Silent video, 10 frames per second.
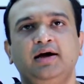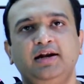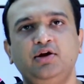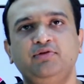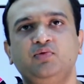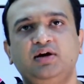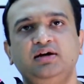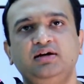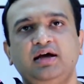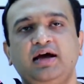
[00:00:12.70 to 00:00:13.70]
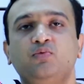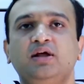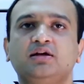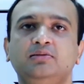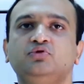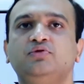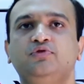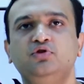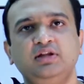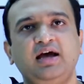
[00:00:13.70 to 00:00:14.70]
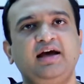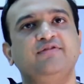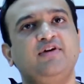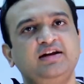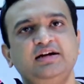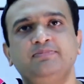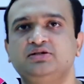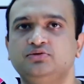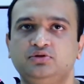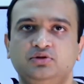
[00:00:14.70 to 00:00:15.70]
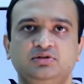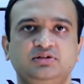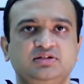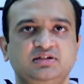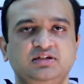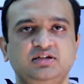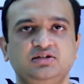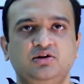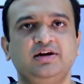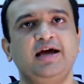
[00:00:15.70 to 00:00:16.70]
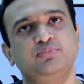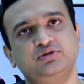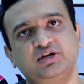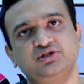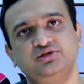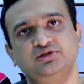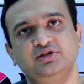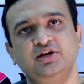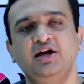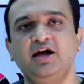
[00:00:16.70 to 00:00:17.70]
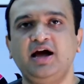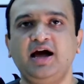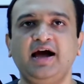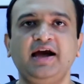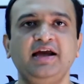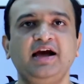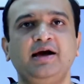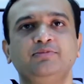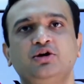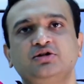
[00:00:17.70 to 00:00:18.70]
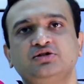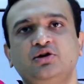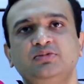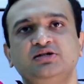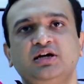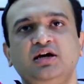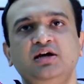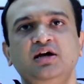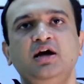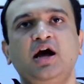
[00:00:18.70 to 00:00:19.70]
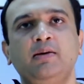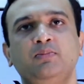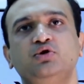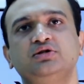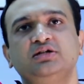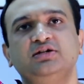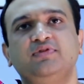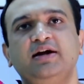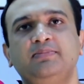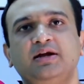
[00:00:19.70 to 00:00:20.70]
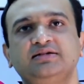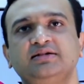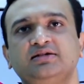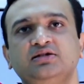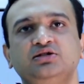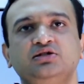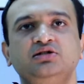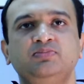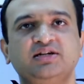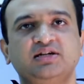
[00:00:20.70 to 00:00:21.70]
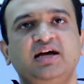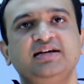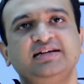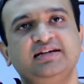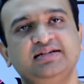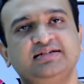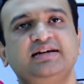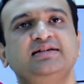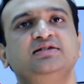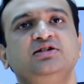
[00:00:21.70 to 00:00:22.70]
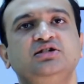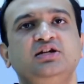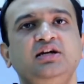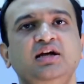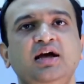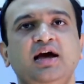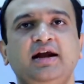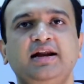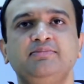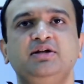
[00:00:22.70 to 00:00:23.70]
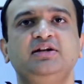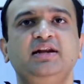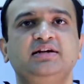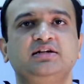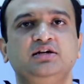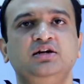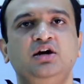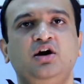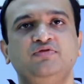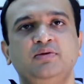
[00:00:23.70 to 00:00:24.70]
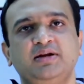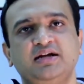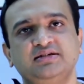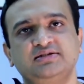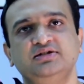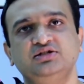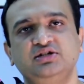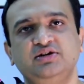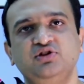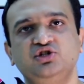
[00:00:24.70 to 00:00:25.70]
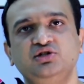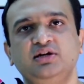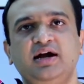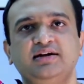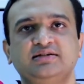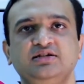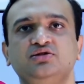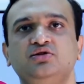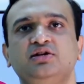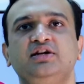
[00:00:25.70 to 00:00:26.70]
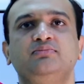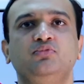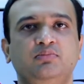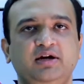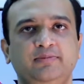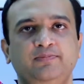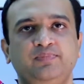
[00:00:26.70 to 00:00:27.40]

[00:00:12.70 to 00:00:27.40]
Hello everyone and welcome to our fourth and final episode on this series on liposuction. Hi, I'm Dr. Saumil Shah. I'm a board certified plastic surgeon specializing in aesthetic surgery and I'm the director of the plastic surgery division at Skinzone Clinic, Mumbai.